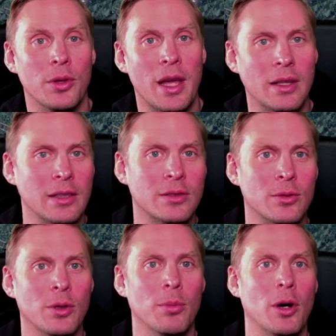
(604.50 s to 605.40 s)
that is
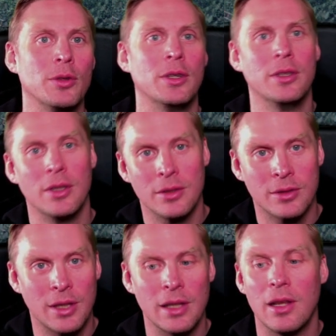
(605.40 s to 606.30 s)
commander
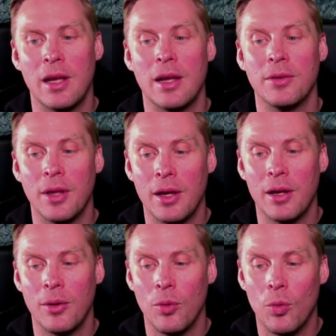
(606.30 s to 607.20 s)
skill and
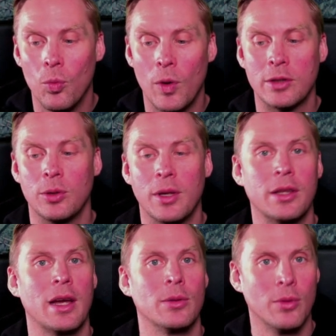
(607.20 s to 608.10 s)
what you get
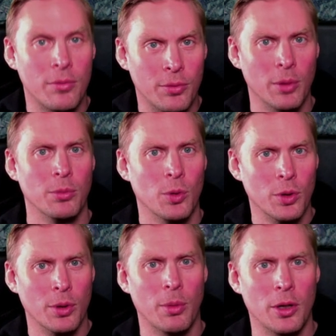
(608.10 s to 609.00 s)
out from your
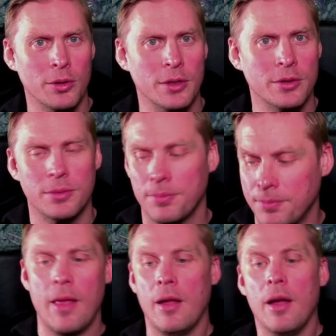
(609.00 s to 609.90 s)
commanders.
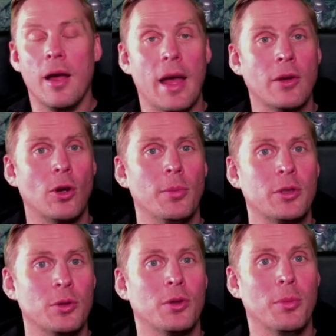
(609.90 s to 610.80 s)
And coming
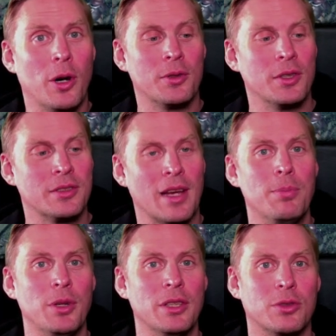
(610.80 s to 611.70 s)
to commanders, I'm
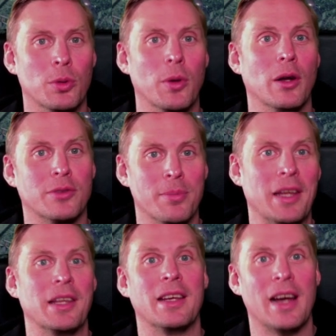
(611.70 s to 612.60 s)
pretty sure we also
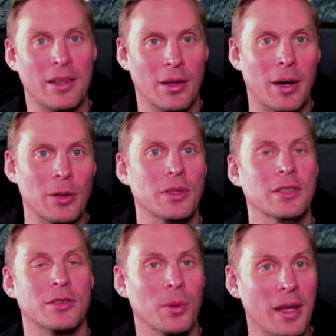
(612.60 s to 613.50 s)
made a guide about
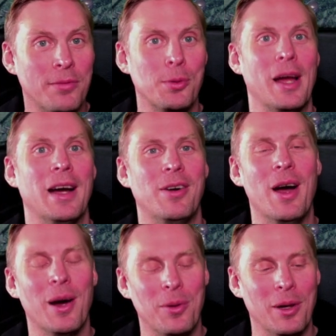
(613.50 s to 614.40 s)
this, so if we have,
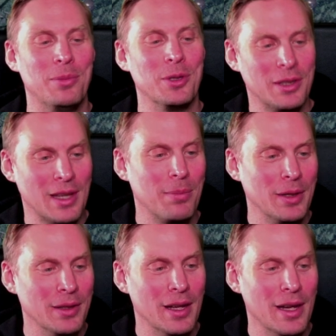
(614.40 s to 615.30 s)
I will put it up
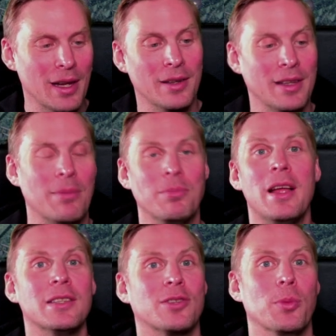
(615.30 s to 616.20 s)
in the,
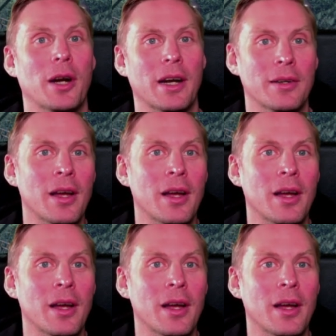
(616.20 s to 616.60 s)
somewhere here,